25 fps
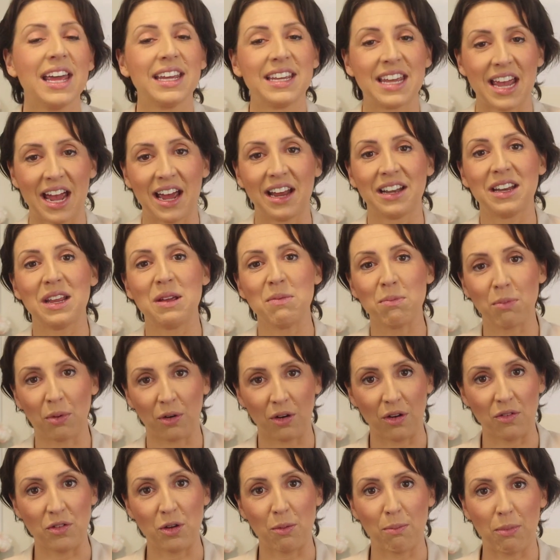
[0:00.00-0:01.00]
can
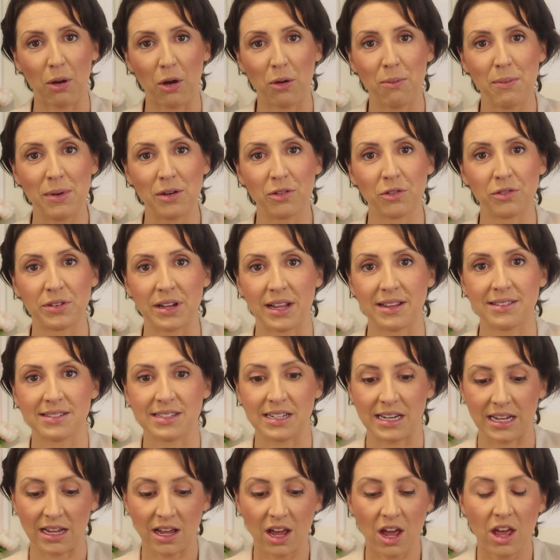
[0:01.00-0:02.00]
improve your bone mineral
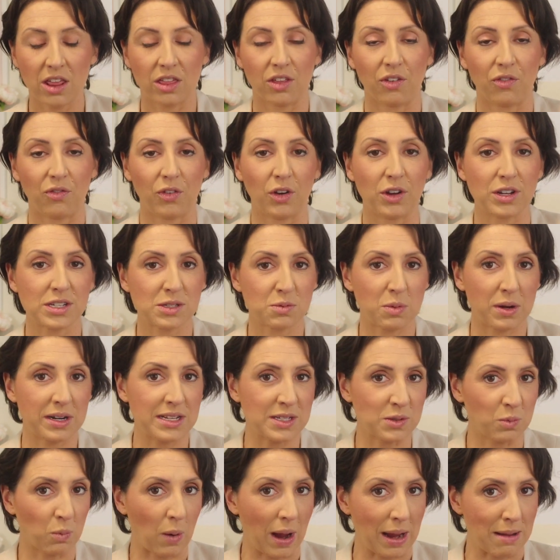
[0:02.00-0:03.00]
density. The first one
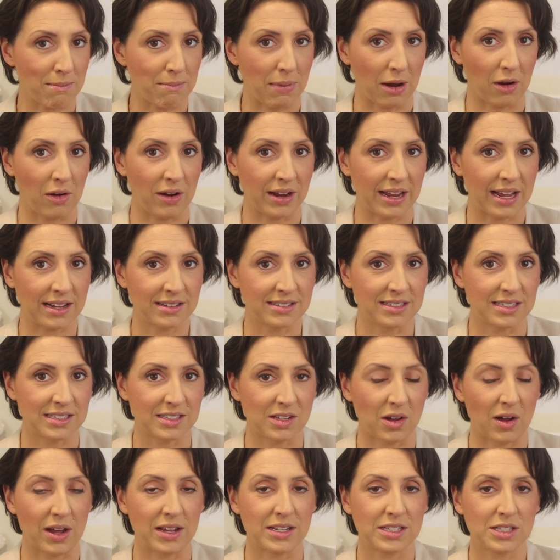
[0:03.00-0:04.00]
is weight-bearing
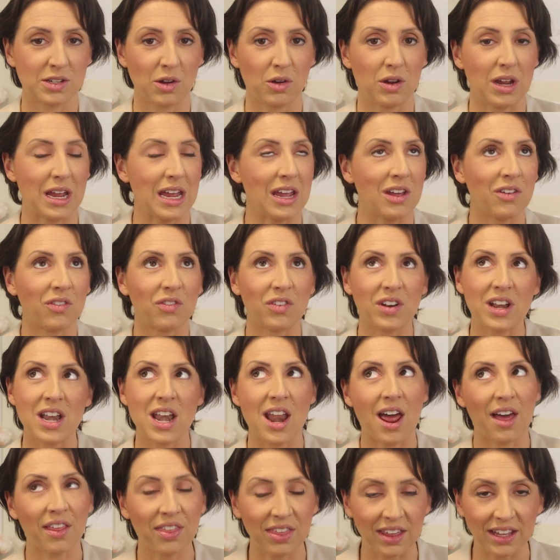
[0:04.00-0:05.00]
exercise. So if
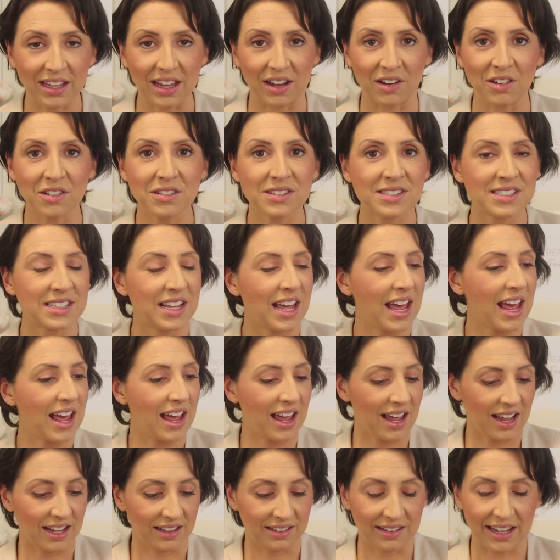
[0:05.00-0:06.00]
nothing else,
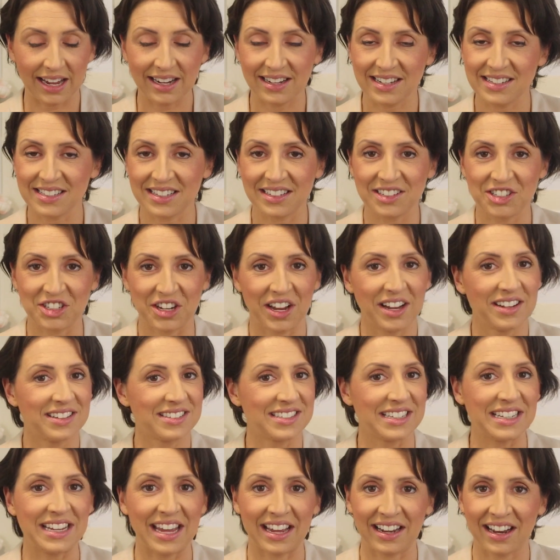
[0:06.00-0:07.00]
ladies and
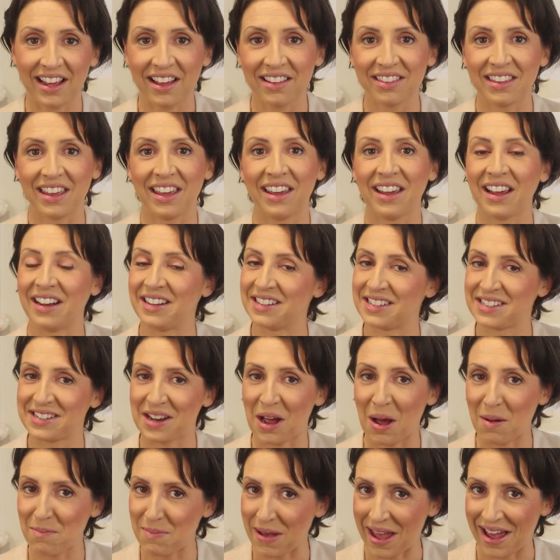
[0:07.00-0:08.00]
gents, get out there and
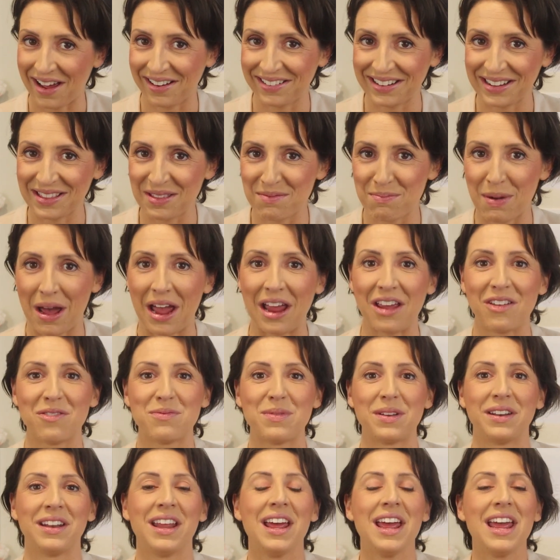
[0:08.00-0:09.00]
start pounding the
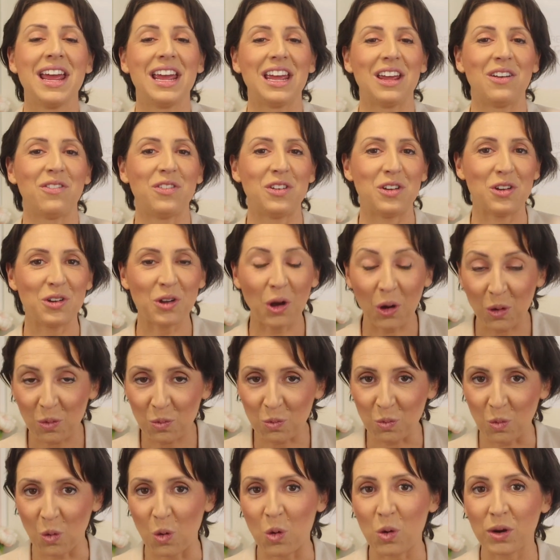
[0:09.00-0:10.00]
pavement. If you go
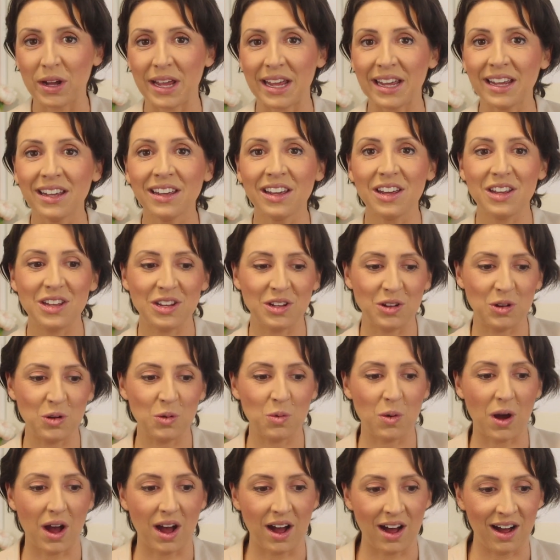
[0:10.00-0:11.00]
walking,
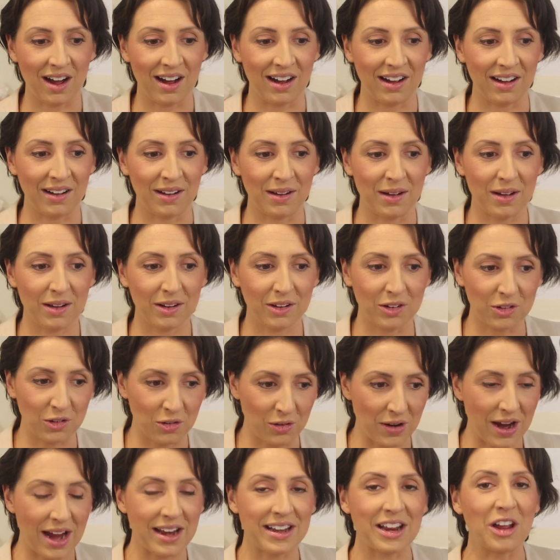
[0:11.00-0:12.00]
you are
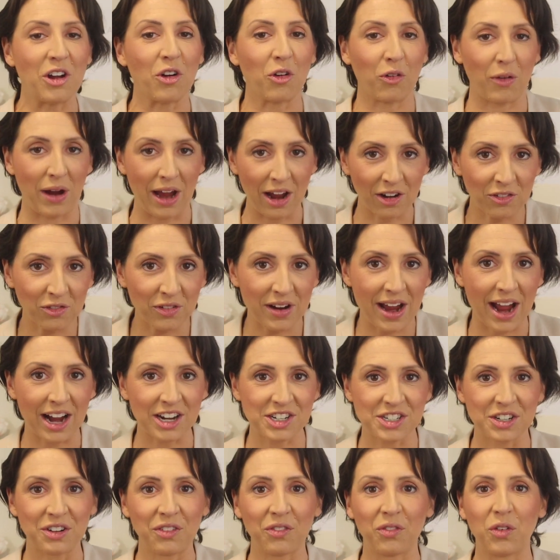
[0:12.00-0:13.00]
creating ground
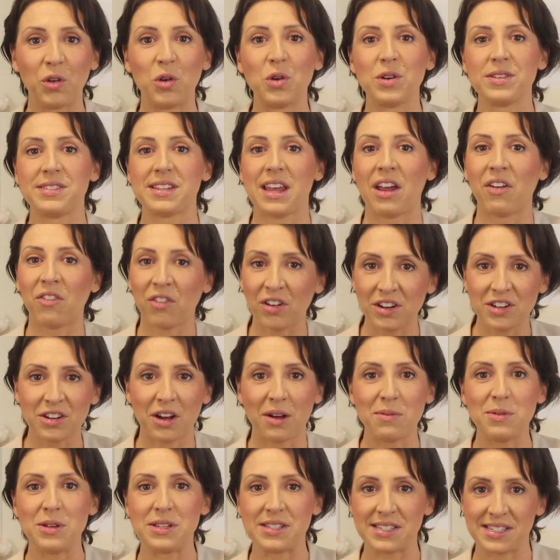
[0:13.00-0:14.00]
reaction force every
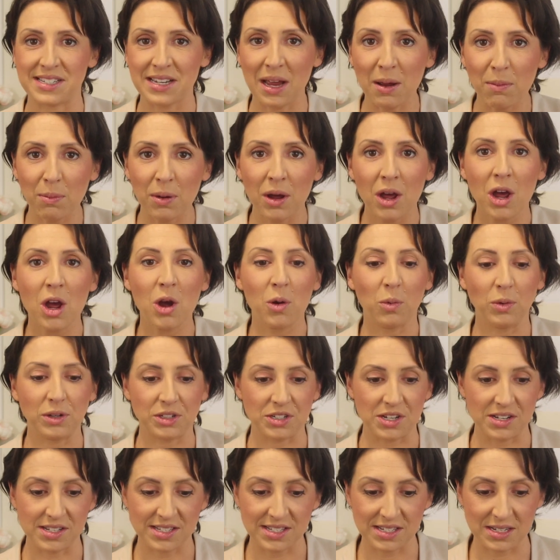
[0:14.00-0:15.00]
time you step,
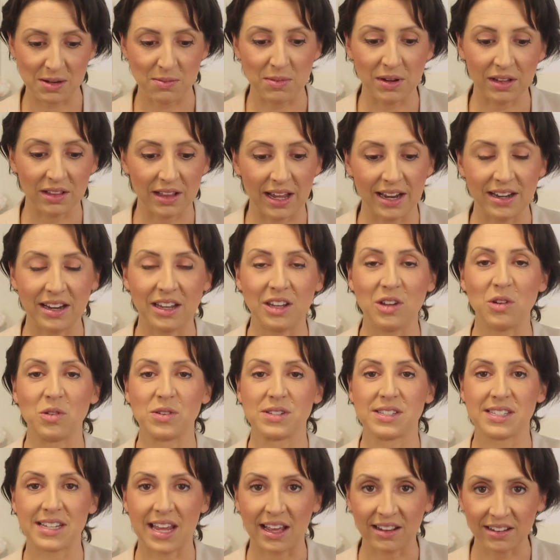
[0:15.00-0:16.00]
which is stimulating your
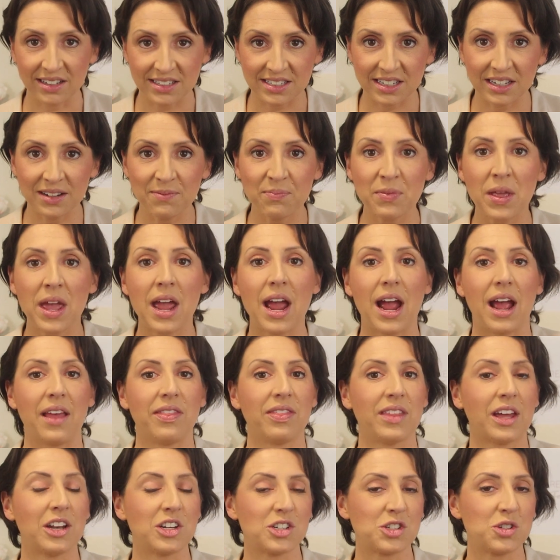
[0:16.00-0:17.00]
skeleton,
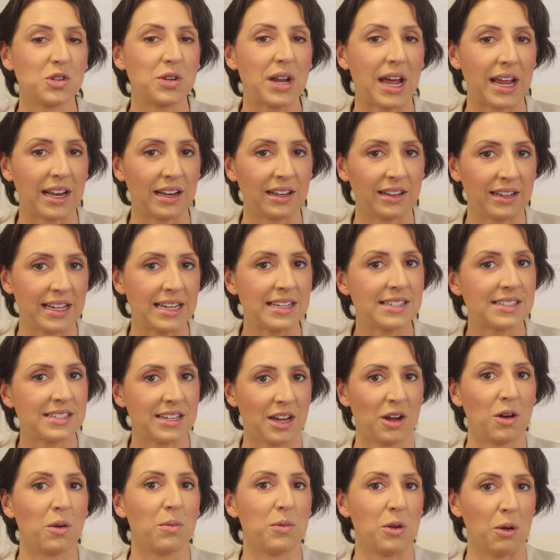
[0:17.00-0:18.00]
and that should at least
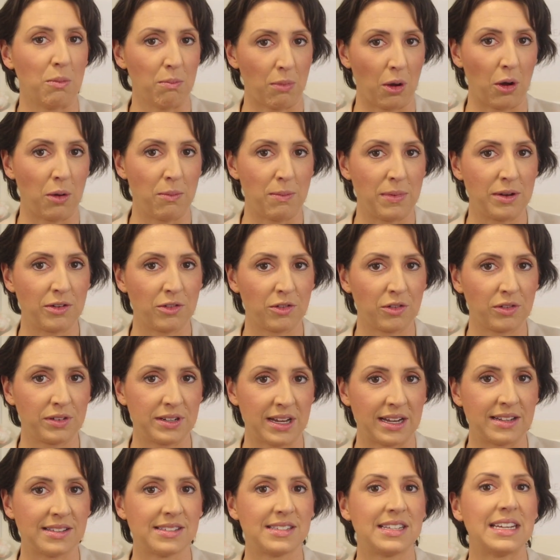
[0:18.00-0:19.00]
help your bone mineral
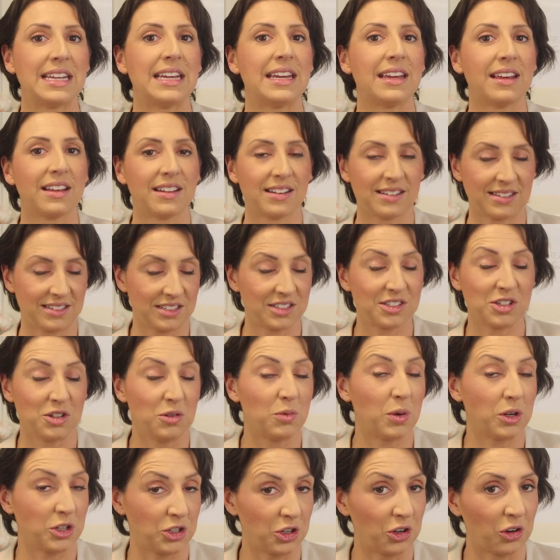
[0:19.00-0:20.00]
density
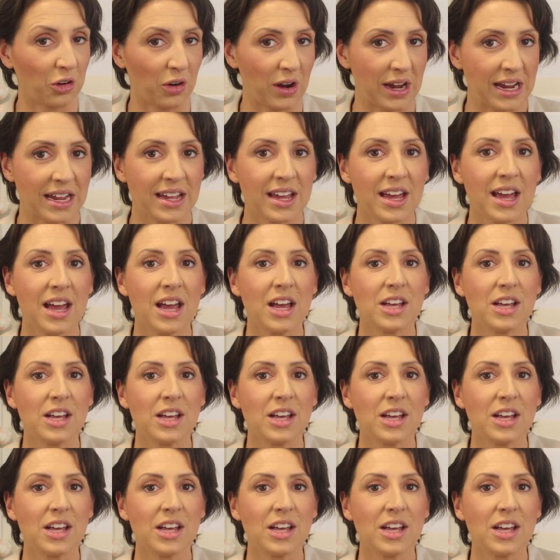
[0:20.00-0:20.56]
to a degree.